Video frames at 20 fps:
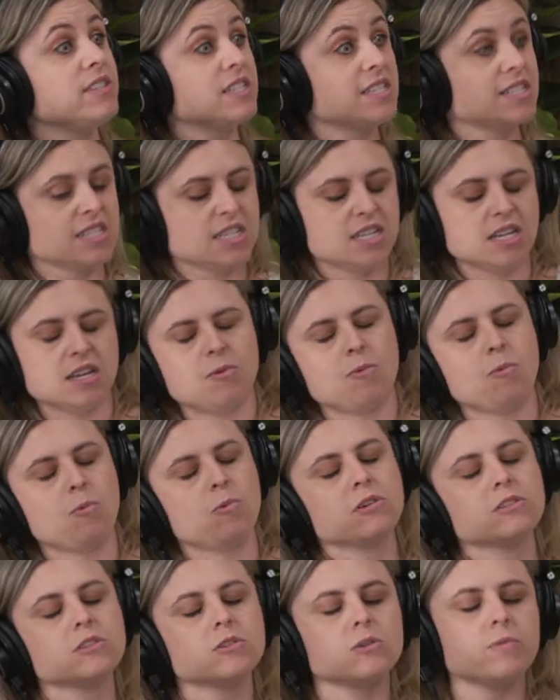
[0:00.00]
Oh my
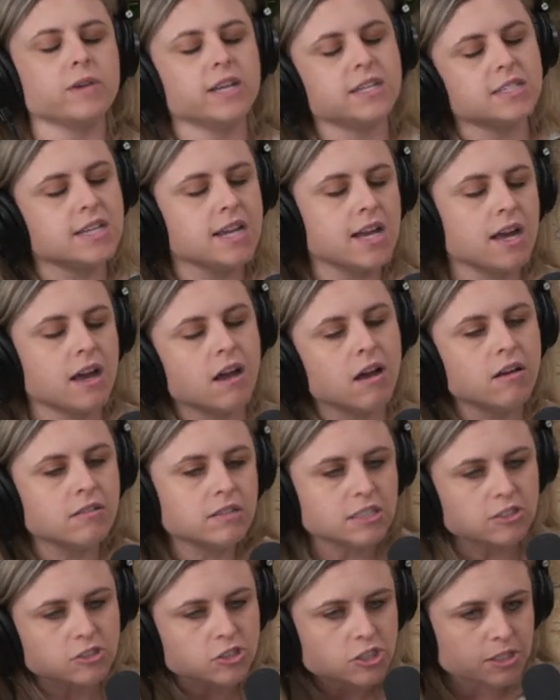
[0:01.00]
god! Works her way down,
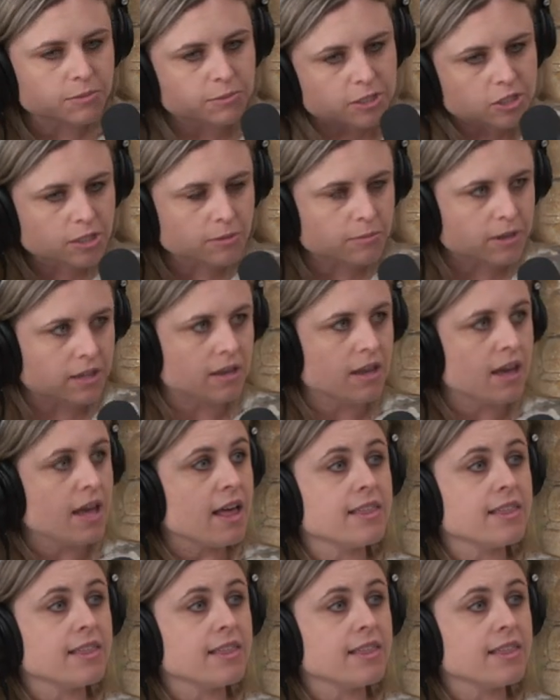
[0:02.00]
little shimmy shimmy.